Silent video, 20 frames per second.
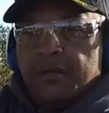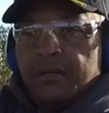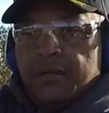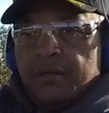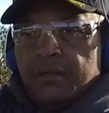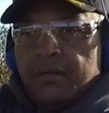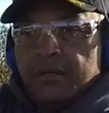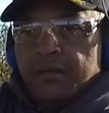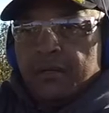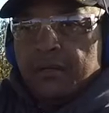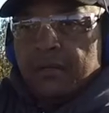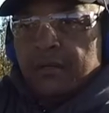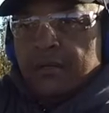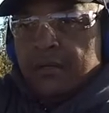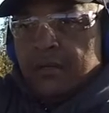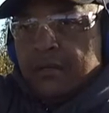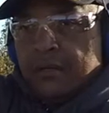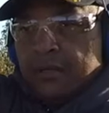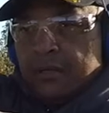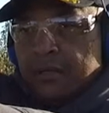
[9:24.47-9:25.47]

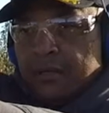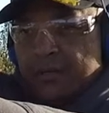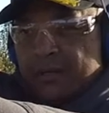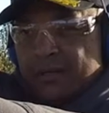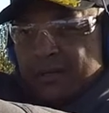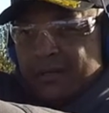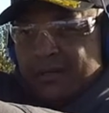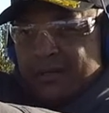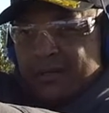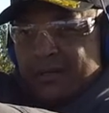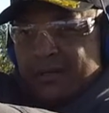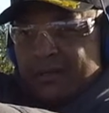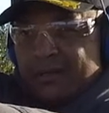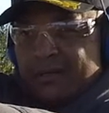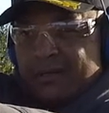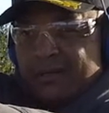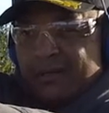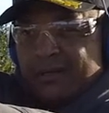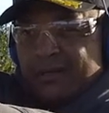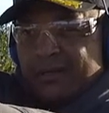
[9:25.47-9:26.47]

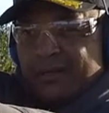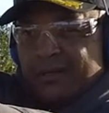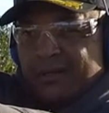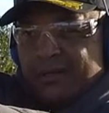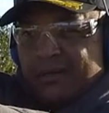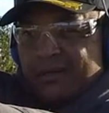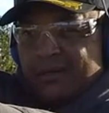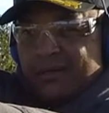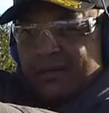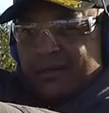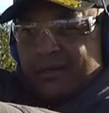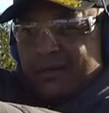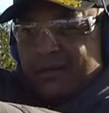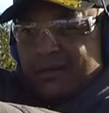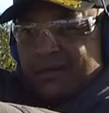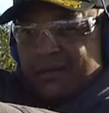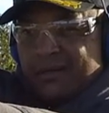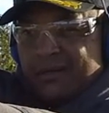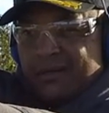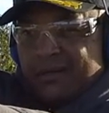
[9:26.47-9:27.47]

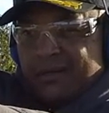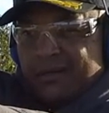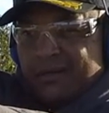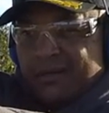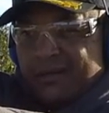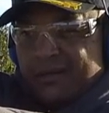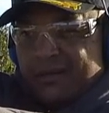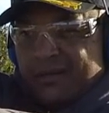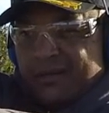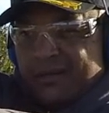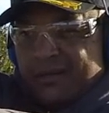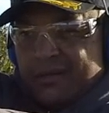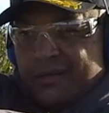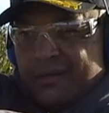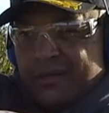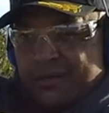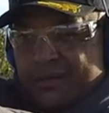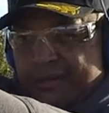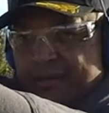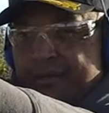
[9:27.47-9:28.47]

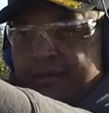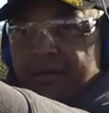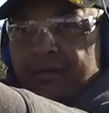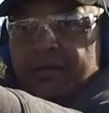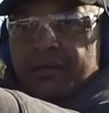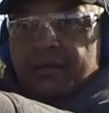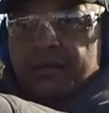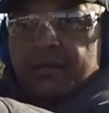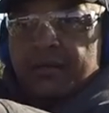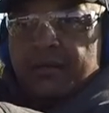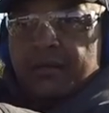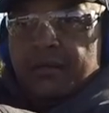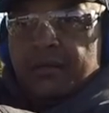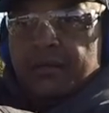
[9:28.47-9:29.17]
No one is speaking in this clip.